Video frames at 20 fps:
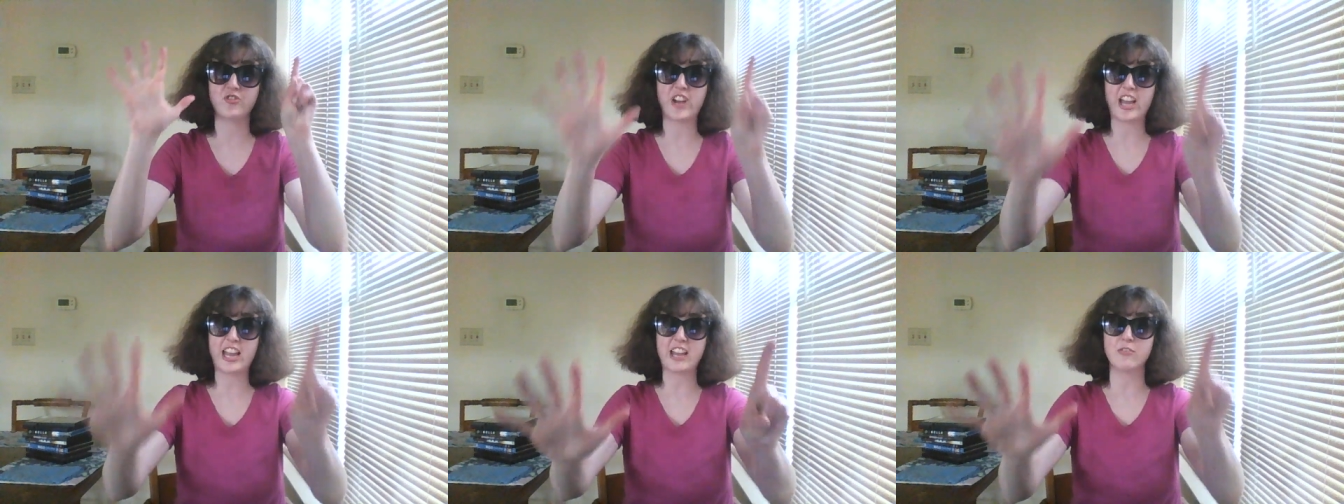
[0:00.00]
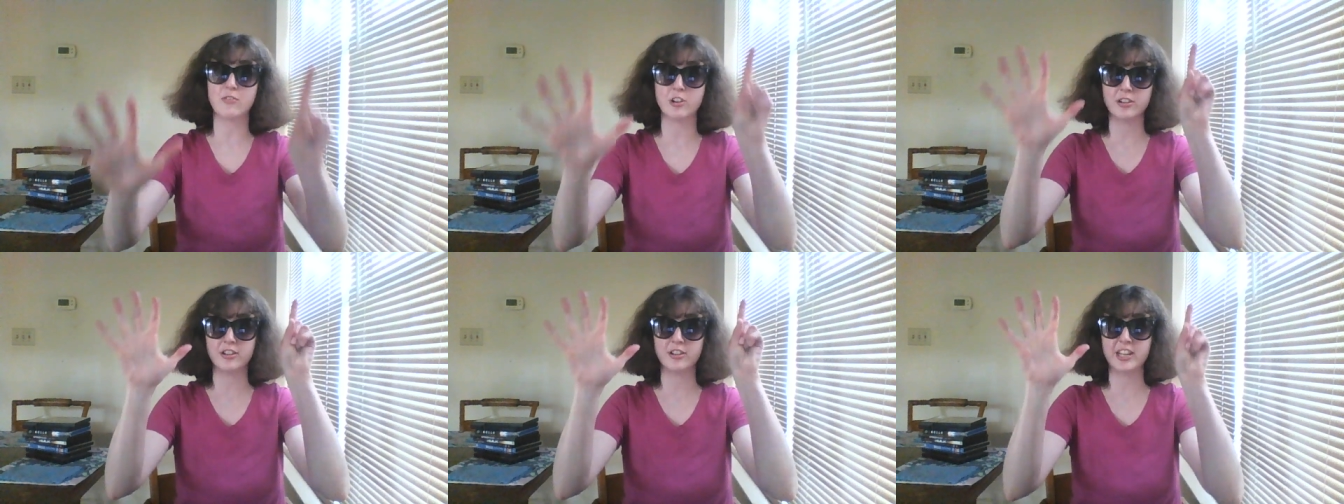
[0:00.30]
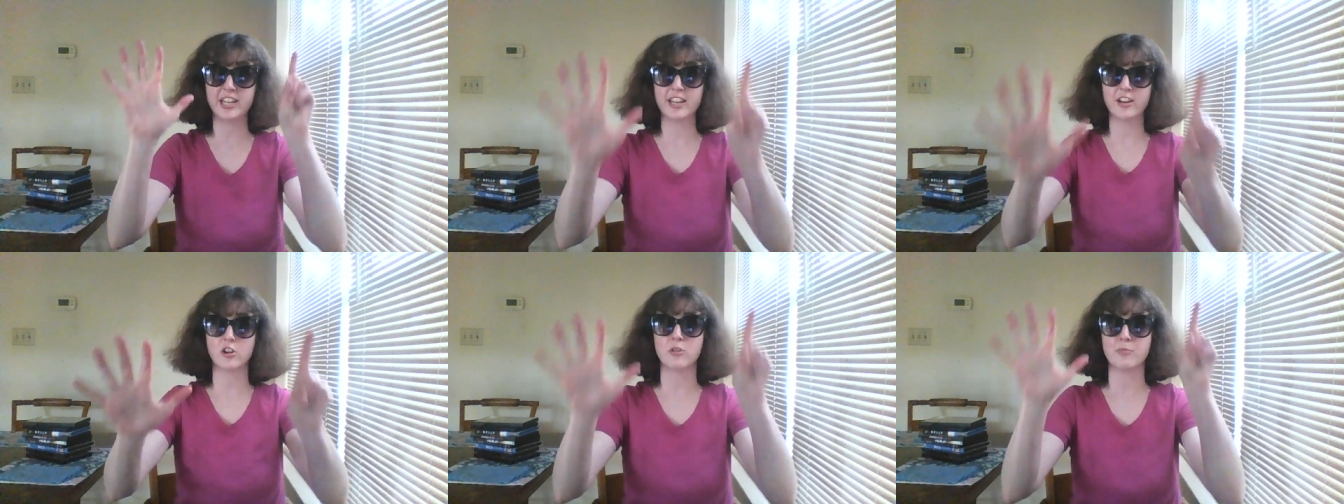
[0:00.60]
favorite
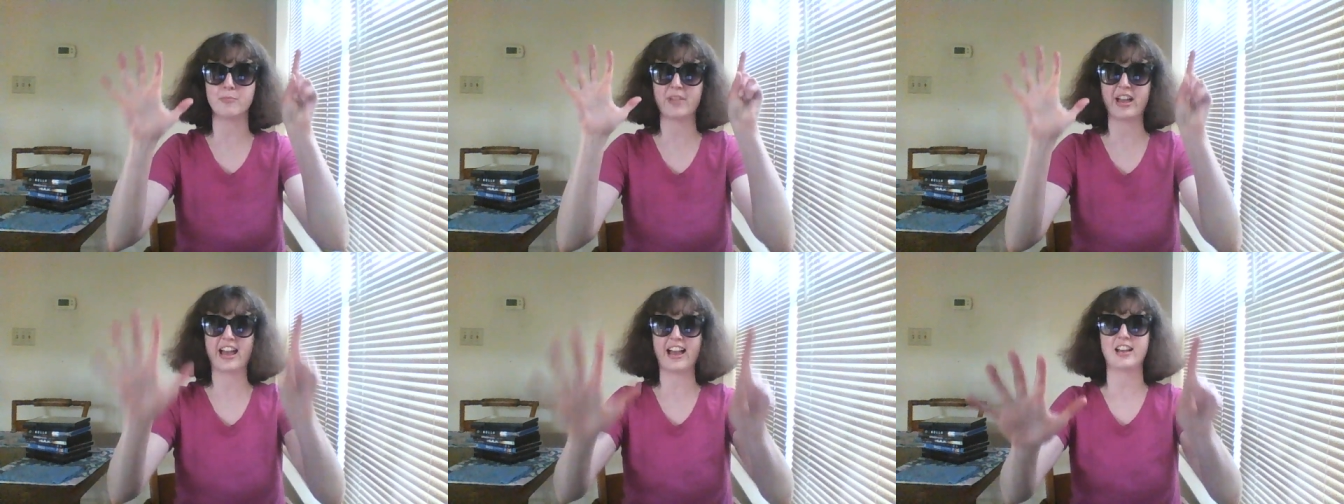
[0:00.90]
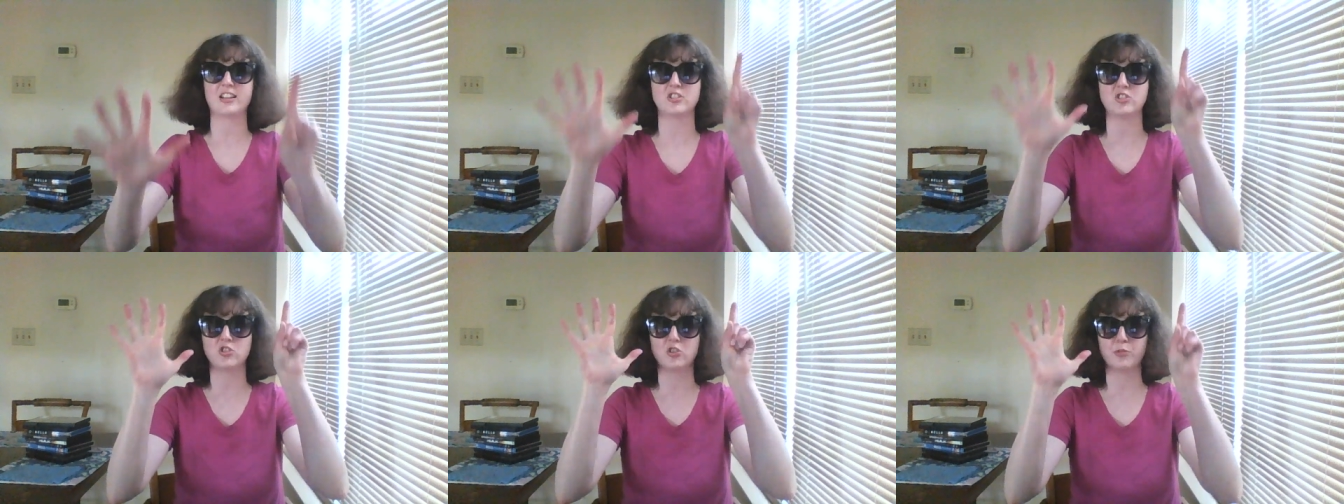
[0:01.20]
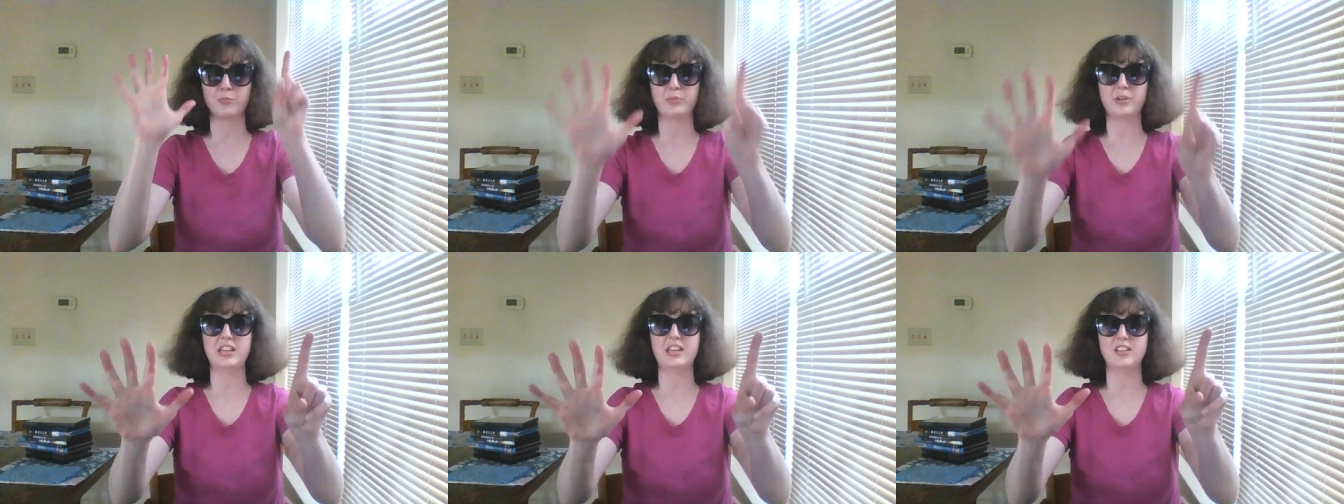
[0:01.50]
near
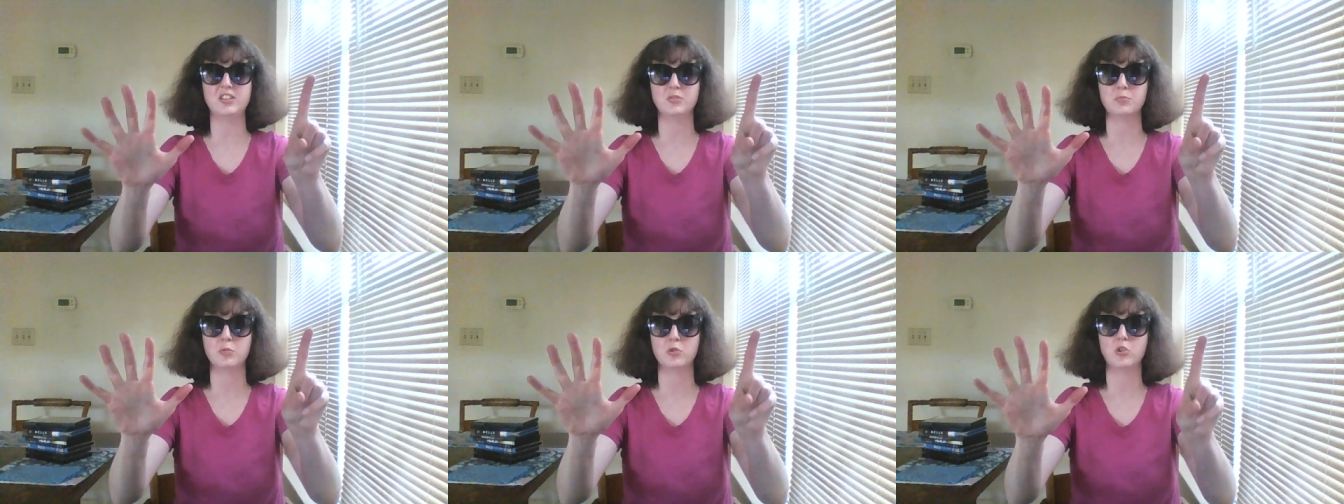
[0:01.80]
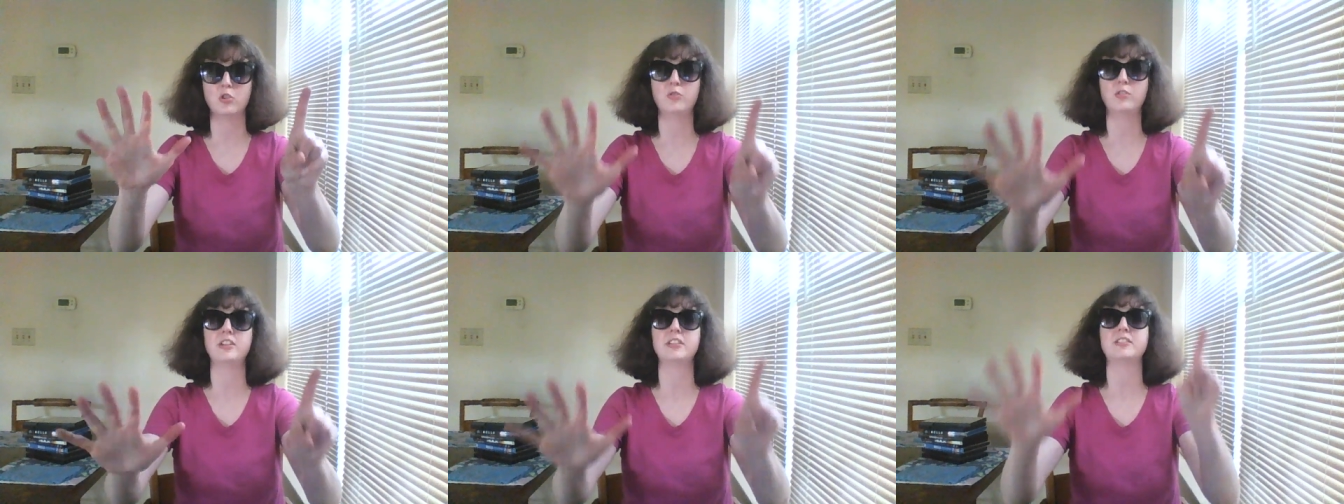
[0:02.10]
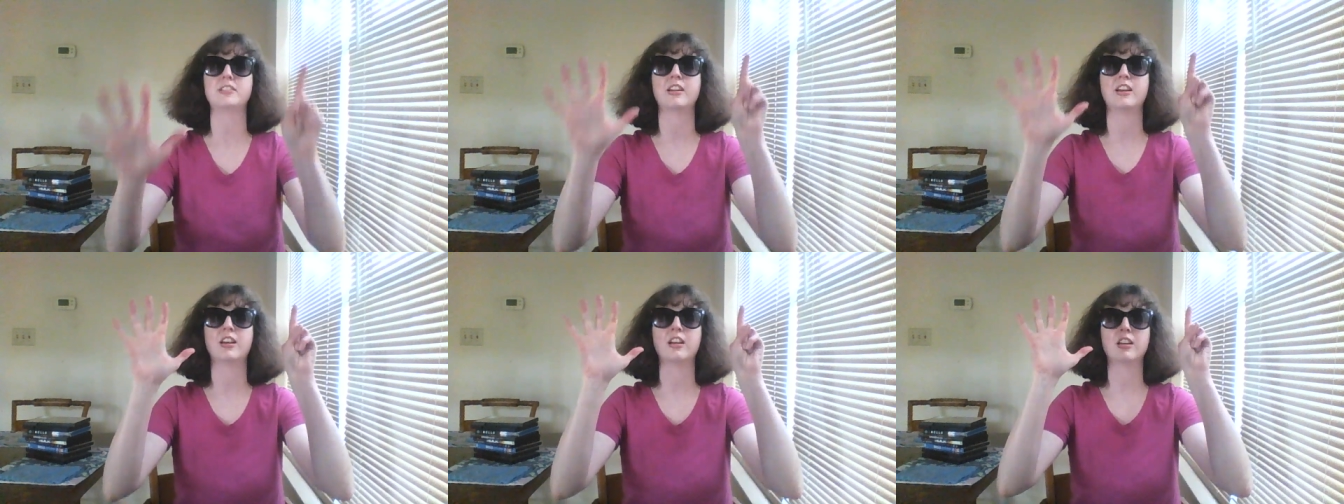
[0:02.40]
masterpiece movies